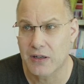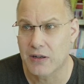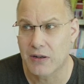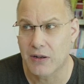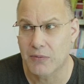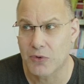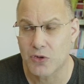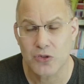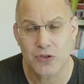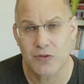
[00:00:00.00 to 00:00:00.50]

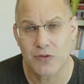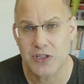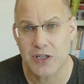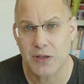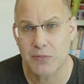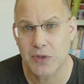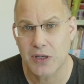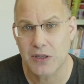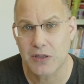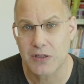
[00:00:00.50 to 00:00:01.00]
I'm not sure what's
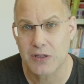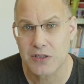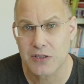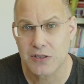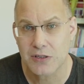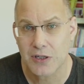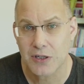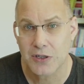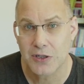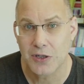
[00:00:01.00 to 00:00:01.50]
up yet,
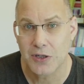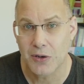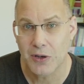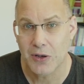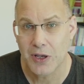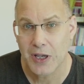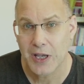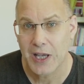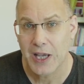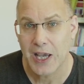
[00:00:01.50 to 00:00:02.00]
is
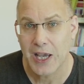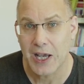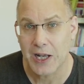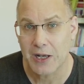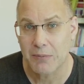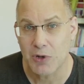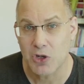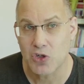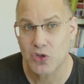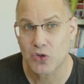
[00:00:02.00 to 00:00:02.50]
how to
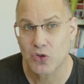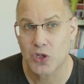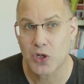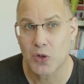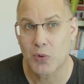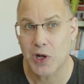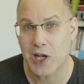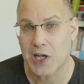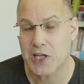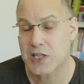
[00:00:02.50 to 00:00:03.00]
make sure you're
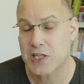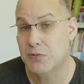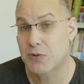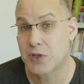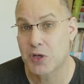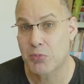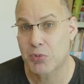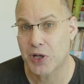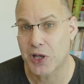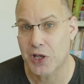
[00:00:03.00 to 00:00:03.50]
relaxing when
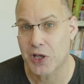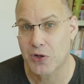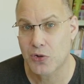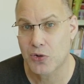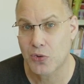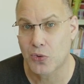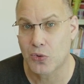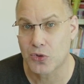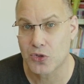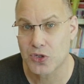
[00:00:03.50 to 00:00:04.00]
you're playing
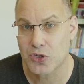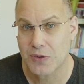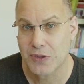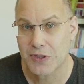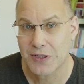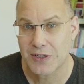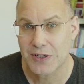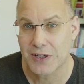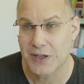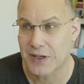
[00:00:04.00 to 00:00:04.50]
chords.
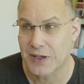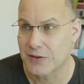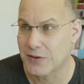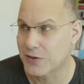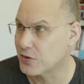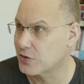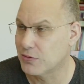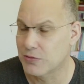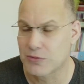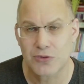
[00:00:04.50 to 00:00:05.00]
I think
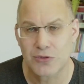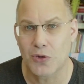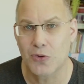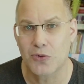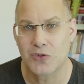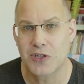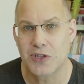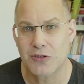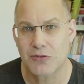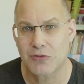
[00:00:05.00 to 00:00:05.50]
it's called
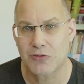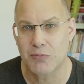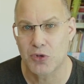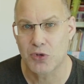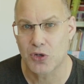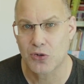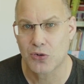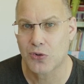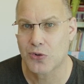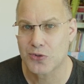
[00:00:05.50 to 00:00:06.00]
"Don't Death Grip
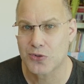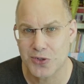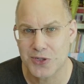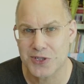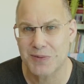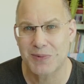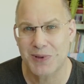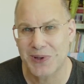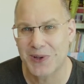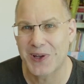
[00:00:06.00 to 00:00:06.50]
Your Chords" or
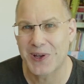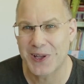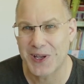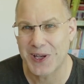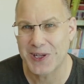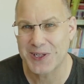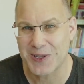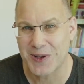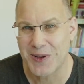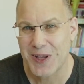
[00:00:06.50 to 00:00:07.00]
something like
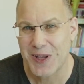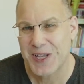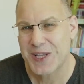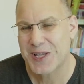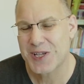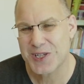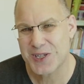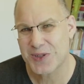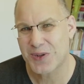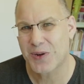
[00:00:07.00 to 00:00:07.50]
that. So
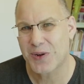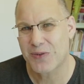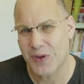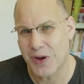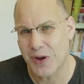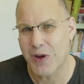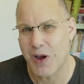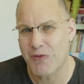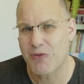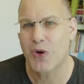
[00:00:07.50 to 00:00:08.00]
there's sort of
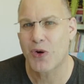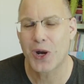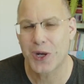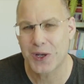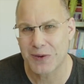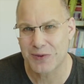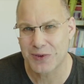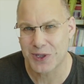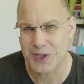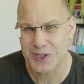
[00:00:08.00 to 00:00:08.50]
a variety
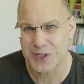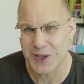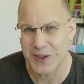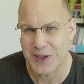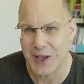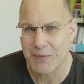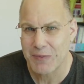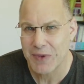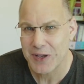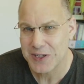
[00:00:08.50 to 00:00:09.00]
of things like
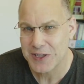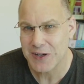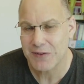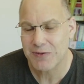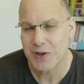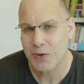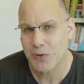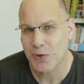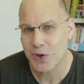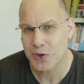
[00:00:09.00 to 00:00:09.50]
that.
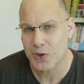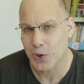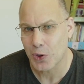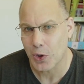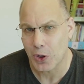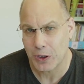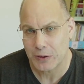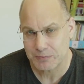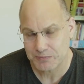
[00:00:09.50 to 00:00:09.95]
Definitely worth a look.